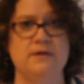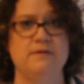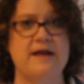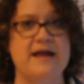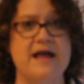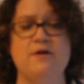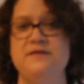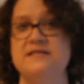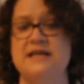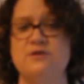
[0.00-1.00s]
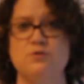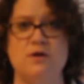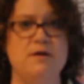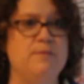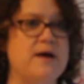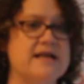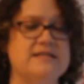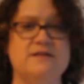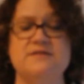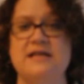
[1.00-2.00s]
Okay, healthy schedule,
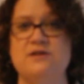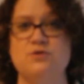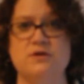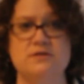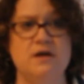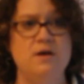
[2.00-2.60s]
positive schedules